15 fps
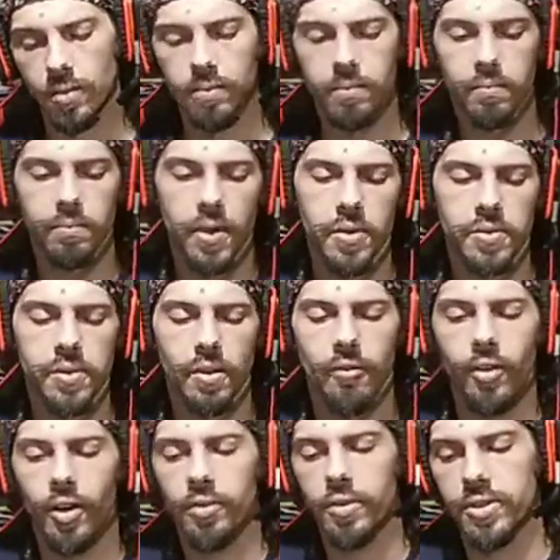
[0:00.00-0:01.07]
most of our
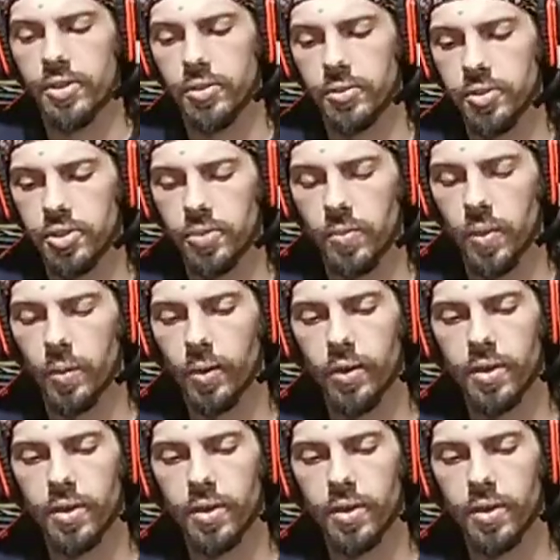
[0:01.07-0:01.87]
resolution when we're in